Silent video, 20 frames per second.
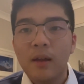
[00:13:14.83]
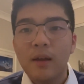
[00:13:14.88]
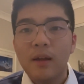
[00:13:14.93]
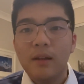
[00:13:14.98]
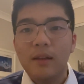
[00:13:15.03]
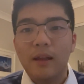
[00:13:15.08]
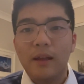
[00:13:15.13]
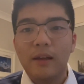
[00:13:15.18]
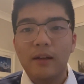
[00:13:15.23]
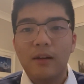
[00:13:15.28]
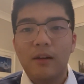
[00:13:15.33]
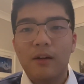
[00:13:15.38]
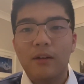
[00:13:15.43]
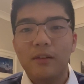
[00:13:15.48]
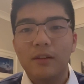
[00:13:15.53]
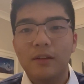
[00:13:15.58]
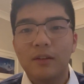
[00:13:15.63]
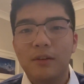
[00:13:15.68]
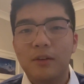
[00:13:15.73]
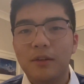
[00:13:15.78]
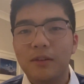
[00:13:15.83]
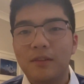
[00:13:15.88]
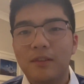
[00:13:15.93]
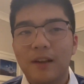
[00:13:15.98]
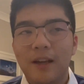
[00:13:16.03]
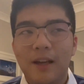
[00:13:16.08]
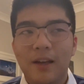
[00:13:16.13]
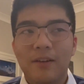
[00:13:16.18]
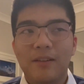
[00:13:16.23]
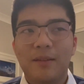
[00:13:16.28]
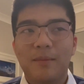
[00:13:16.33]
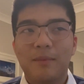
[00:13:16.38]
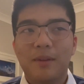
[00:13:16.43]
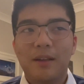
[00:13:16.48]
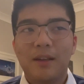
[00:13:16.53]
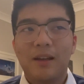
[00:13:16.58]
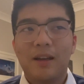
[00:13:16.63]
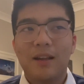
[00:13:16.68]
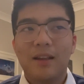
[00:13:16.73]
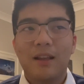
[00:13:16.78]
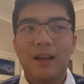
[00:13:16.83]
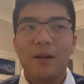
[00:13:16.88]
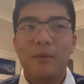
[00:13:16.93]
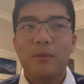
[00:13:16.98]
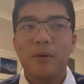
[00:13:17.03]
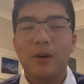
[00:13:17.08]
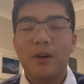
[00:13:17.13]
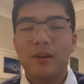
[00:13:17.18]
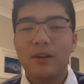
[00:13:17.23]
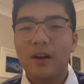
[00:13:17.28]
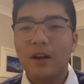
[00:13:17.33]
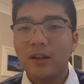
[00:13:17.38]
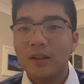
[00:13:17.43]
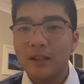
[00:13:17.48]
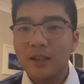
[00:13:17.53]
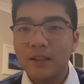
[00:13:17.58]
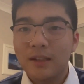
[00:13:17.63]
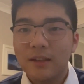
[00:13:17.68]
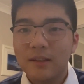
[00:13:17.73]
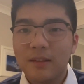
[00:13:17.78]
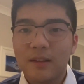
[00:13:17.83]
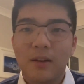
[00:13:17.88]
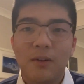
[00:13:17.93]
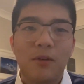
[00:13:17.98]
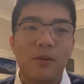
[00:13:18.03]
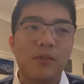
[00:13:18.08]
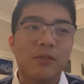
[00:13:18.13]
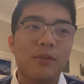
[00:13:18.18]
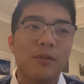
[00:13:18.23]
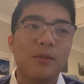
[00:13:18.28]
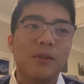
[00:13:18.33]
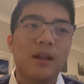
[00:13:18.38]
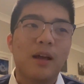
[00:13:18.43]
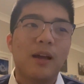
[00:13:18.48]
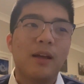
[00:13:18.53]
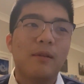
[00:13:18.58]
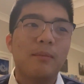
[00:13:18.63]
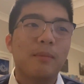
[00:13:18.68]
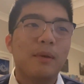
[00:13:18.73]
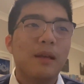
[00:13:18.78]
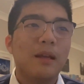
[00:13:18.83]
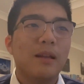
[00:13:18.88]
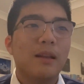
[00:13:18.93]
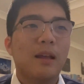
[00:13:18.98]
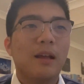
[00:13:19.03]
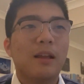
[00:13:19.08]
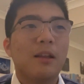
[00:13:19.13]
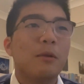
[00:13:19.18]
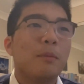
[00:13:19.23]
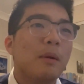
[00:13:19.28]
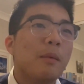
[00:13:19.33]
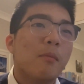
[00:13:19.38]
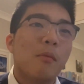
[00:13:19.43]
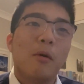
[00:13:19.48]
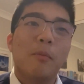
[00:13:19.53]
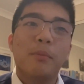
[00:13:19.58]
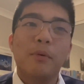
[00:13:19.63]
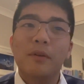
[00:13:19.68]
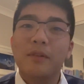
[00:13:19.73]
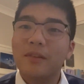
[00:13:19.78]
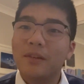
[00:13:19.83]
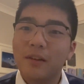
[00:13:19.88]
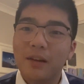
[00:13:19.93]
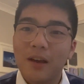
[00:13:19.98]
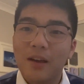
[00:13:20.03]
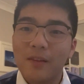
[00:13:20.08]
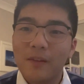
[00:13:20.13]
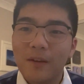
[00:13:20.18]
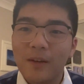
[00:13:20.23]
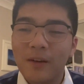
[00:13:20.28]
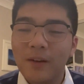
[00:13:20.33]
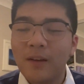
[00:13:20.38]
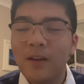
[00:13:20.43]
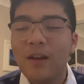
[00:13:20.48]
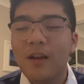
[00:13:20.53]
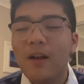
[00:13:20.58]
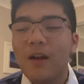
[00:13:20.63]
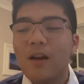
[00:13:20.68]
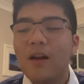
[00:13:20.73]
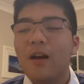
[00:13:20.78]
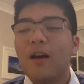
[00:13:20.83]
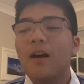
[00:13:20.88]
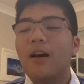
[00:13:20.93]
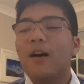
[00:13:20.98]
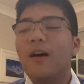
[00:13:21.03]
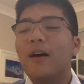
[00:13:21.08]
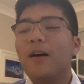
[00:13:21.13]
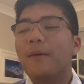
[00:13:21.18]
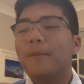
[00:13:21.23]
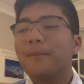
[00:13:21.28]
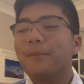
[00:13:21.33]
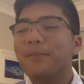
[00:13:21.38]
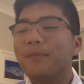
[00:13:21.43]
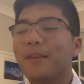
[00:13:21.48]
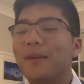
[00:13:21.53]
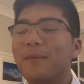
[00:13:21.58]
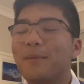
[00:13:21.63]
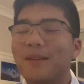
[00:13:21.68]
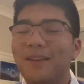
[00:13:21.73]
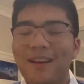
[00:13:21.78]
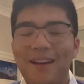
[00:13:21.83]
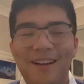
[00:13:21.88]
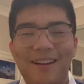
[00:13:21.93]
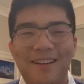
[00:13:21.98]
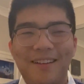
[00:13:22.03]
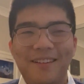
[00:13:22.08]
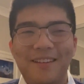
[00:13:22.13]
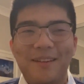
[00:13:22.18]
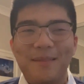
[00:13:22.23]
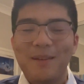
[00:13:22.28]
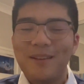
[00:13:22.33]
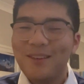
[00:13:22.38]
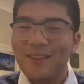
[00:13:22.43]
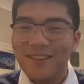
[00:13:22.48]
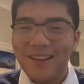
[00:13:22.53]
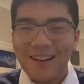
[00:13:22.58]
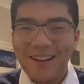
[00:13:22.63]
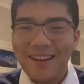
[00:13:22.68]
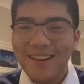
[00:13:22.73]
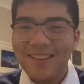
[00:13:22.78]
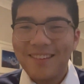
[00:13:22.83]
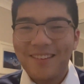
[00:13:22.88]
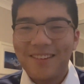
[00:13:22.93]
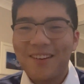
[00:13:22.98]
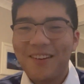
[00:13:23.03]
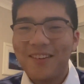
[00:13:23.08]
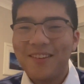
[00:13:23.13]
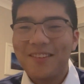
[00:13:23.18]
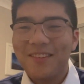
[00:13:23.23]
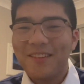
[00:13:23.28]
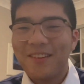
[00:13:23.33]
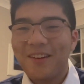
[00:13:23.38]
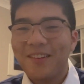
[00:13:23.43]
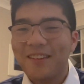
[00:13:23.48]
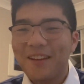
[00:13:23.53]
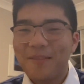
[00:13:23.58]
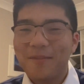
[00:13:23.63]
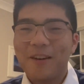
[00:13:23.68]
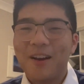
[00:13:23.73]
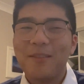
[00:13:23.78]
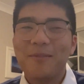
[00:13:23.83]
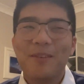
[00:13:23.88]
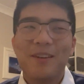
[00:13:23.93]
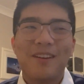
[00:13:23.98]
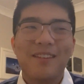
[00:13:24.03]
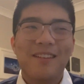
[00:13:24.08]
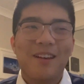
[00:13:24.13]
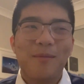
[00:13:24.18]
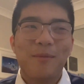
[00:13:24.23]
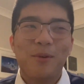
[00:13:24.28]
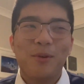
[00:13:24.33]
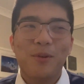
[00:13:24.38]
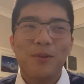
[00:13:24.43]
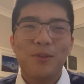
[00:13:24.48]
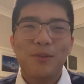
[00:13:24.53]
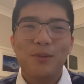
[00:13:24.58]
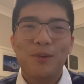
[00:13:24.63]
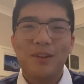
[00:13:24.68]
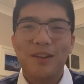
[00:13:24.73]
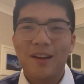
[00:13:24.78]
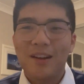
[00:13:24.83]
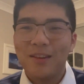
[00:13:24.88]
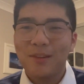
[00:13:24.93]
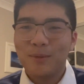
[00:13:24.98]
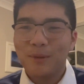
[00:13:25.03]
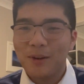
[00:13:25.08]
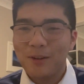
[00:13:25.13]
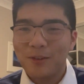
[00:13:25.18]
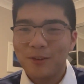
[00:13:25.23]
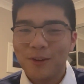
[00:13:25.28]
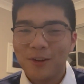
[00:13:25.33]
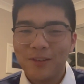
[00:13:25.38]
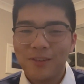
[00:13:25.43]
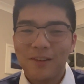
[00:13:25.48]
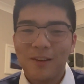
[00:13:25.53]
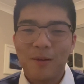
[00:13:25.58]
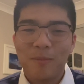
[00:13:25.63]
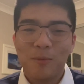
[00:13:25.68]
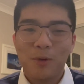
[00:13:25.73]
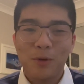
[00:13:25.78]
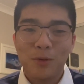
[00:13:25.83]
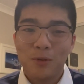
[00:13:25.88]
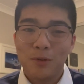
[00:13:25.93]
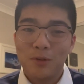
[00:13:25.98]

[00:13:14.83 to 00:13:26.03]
like on a good day or something, I like wearing colors, and I also like being like a little bit more put together. But yeah, I mean tonight it's not that bad because I'm going to a nice restaurant. Like I'm going to